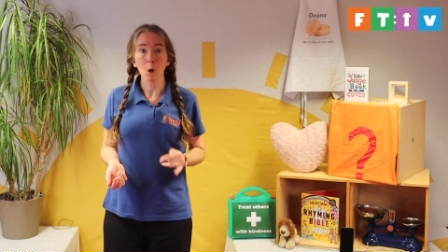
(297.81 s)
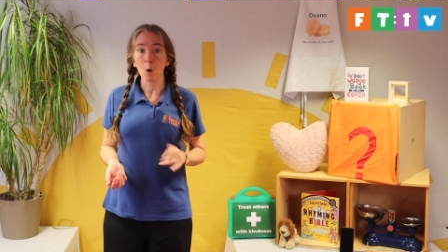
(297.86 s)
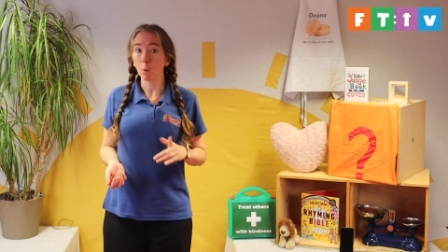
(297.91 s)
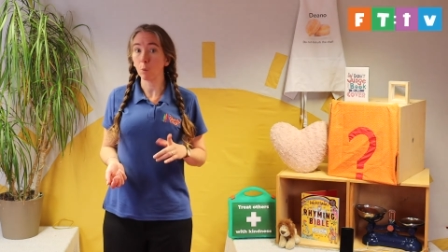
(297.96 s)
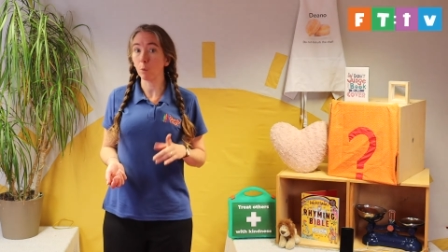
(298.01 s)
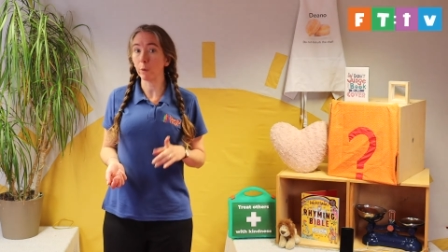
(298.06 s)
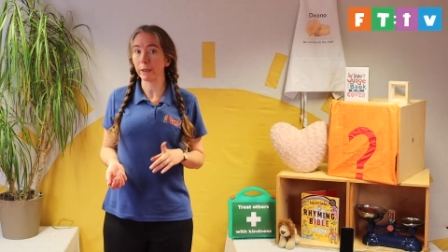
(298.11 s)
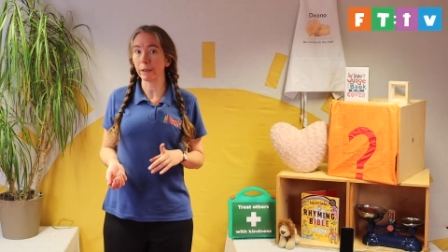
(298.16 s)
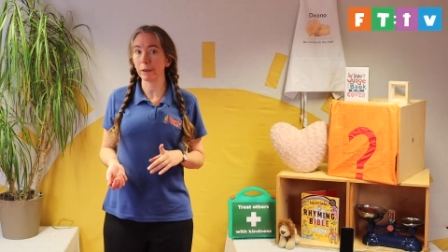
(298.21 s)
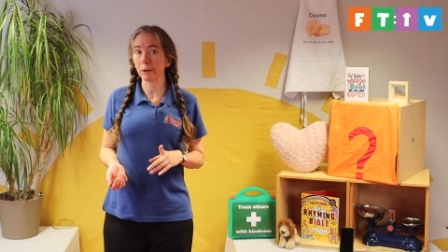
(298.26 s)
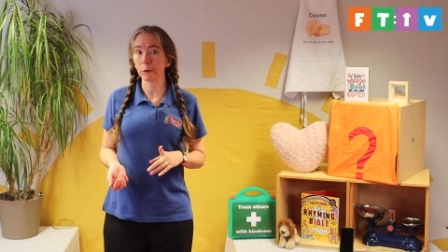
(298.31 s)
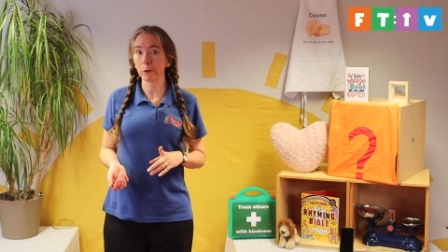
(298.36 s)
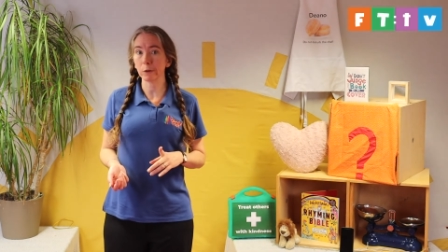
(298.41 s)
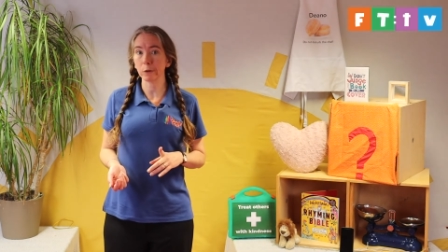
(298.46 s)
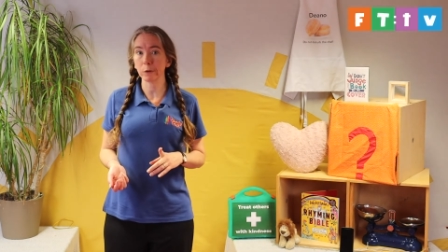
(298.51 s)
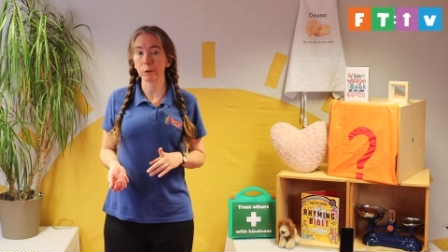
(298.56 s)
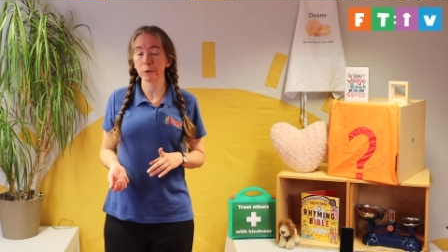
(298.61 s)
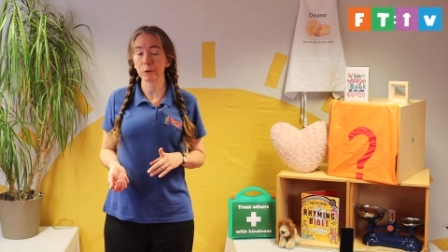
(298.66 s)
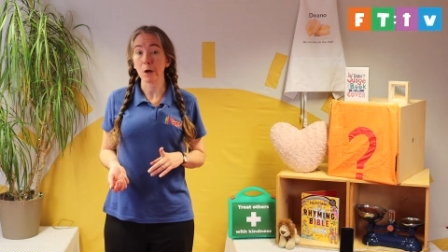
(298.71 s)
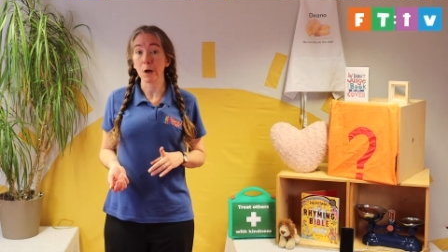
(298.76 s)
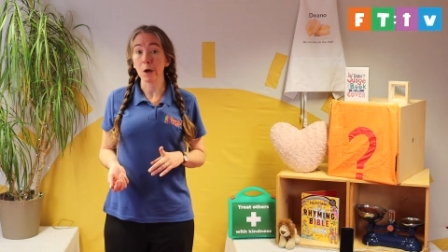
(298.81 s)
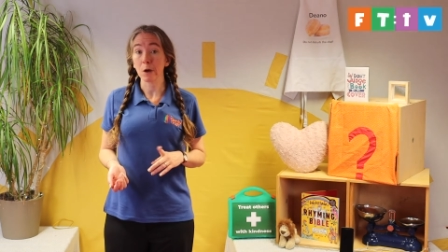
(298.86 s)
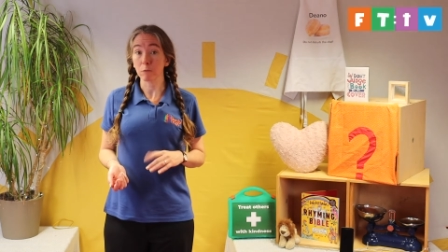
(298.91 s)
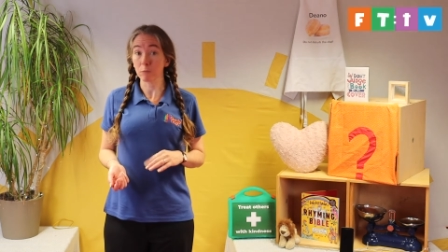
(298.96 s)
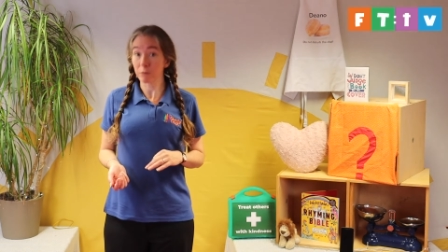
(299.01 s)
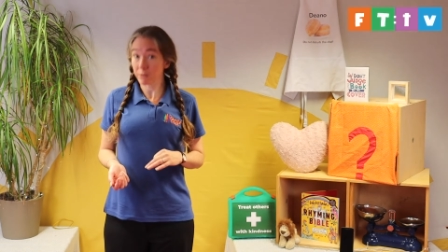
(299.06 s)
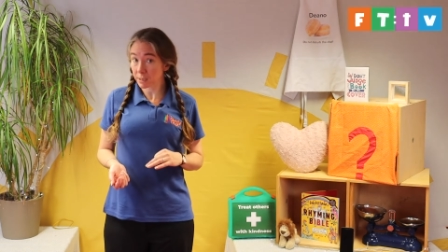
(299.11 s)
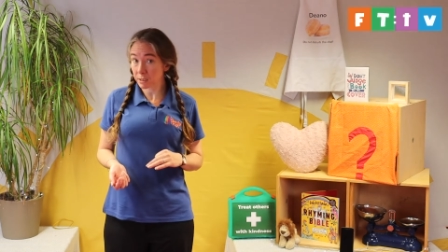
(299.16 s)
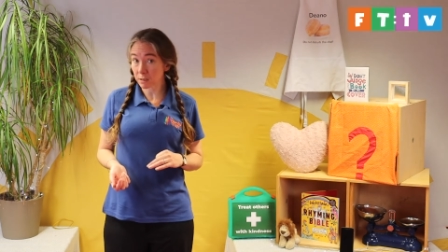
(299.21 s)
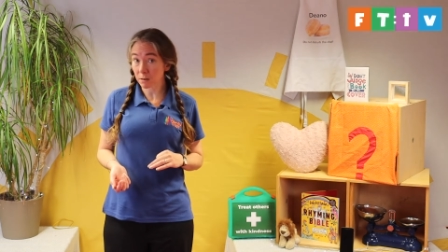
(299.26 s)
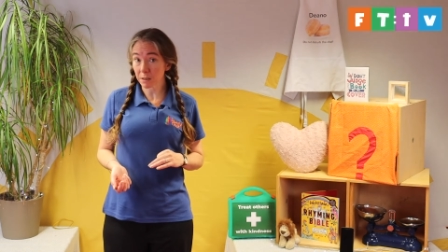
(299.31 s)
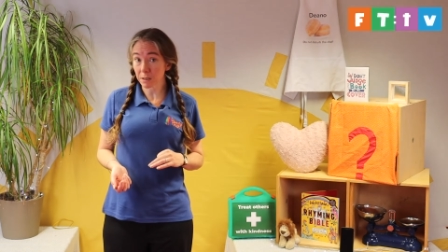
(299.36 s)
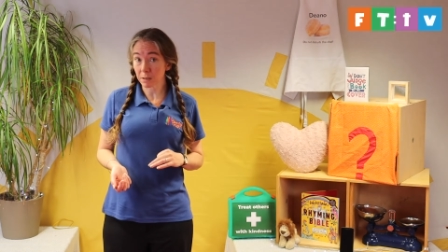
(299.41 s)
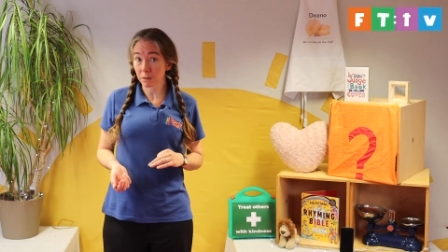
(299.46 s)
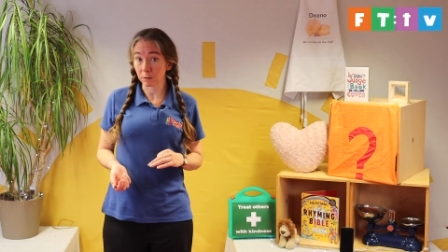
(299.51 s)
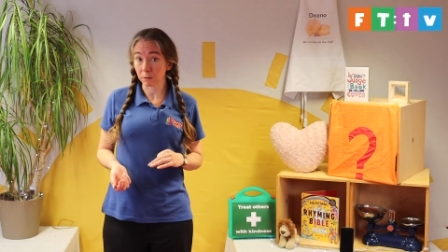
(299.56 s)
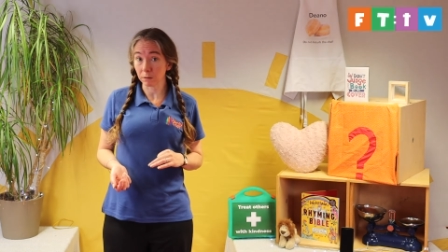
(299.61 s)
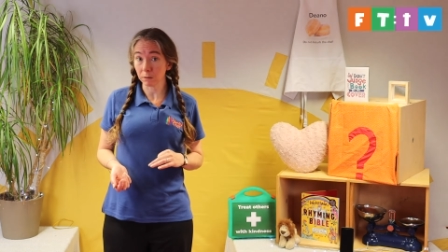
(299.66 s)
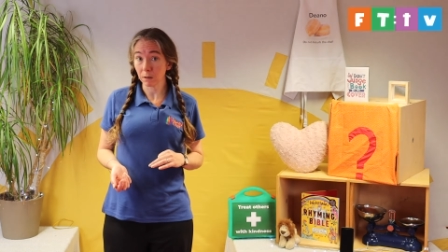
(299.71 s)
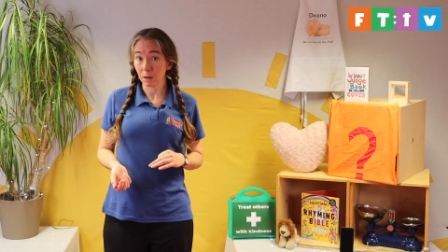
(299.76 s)
We could
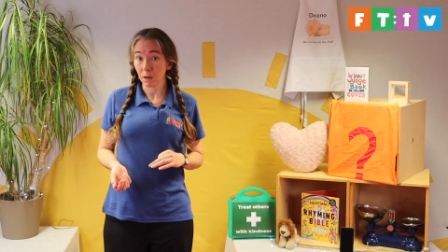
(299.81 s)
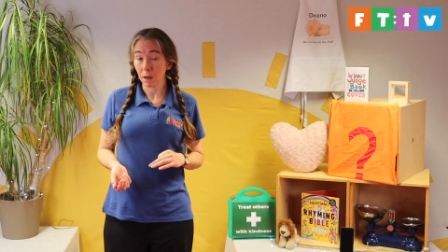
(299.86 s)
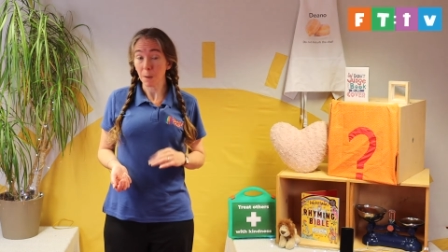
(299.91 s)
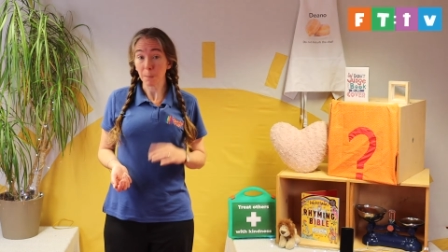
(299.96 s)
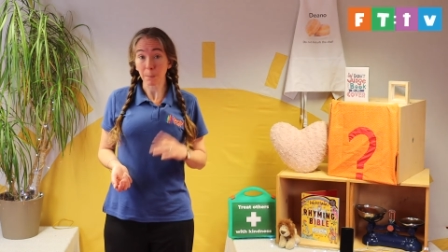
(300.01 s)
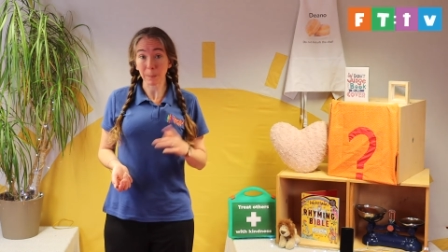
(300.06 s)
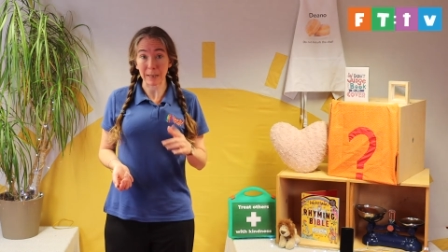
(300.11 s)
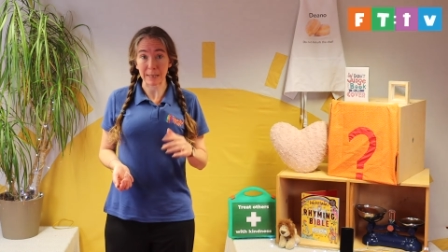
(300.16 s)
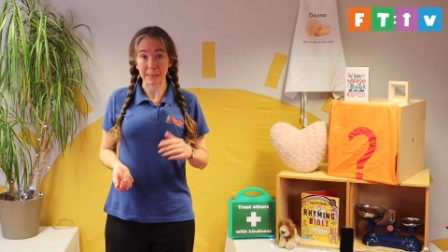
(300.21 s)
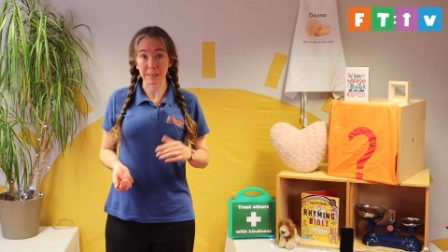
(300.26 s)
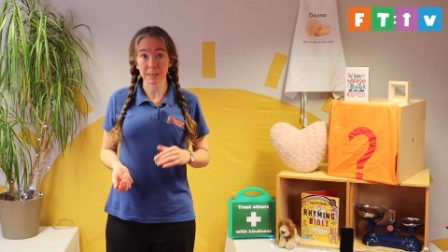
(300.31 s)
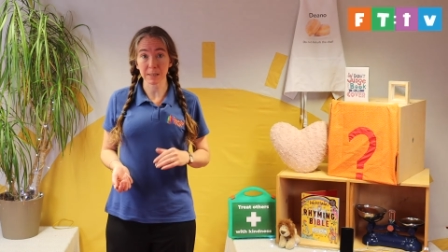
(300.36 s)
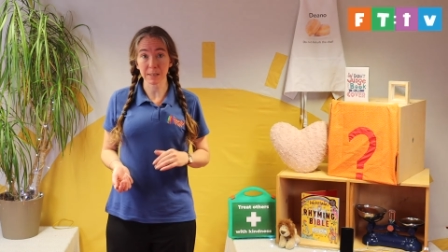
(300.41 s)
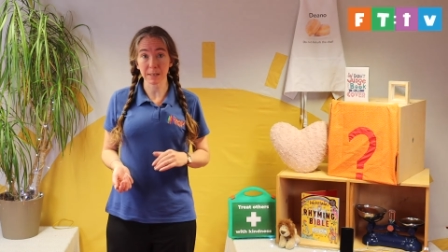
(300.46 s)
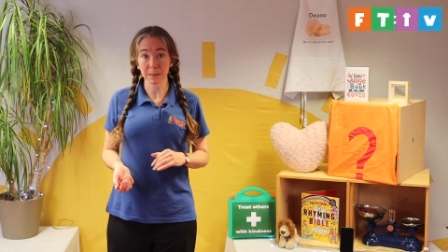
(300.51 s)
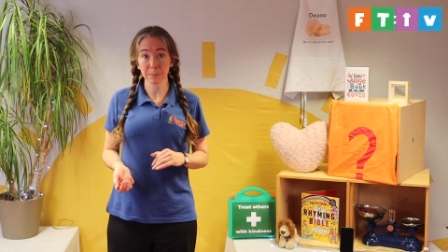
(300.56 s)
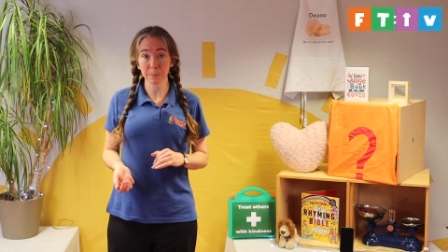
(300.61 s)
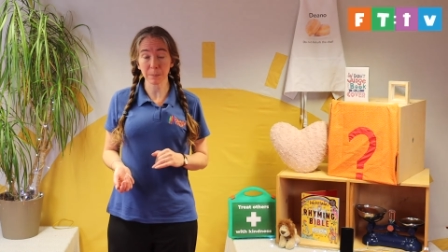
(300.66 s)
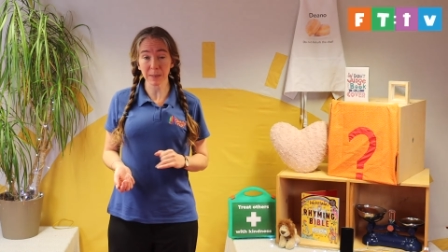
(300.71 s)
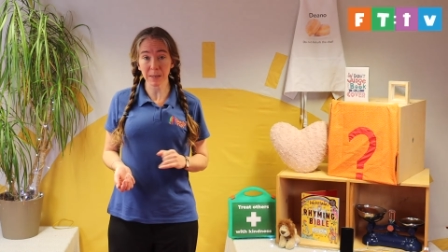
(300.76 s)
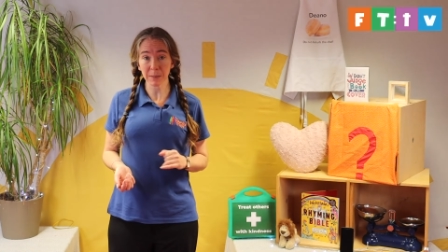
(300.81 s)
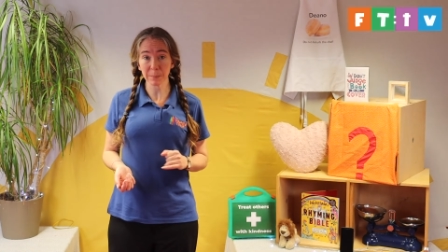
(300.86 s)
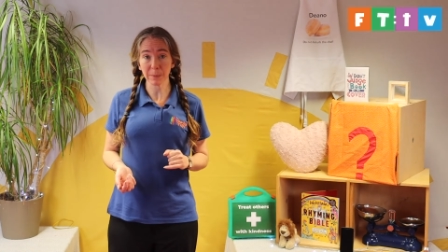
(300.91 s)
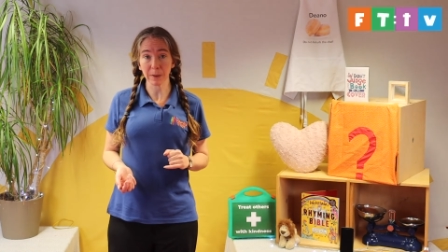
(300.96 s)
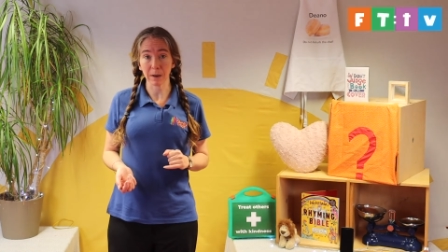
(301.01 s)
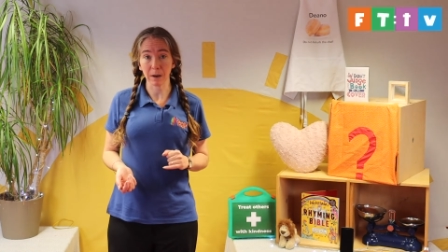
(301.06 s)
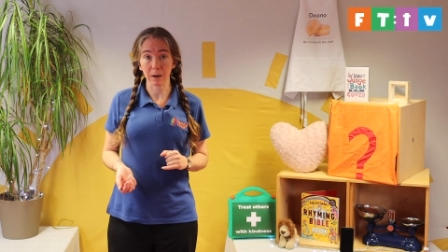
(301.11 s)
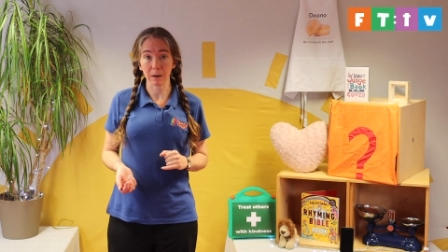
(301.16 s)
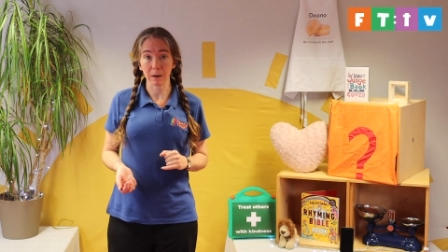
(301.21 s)
recycle plastic and paper.